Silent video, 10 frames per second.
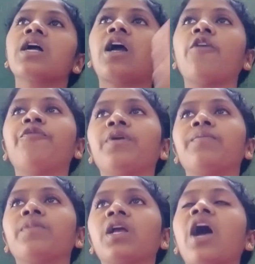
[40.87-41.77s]
coughing.
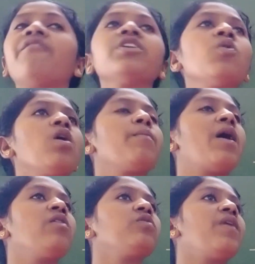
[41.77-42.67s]
Cover your
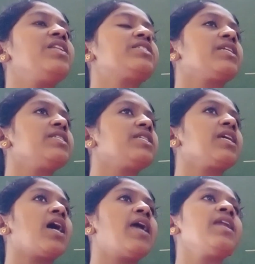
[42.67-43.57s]
mouth while
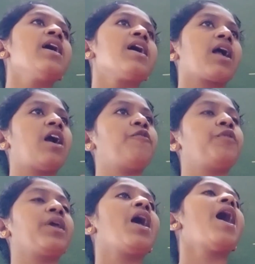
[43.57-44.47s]
sneezing and
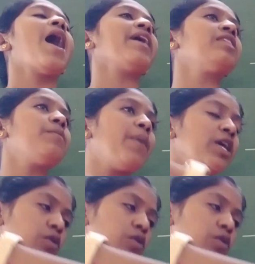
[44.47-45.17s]
coughing. Either by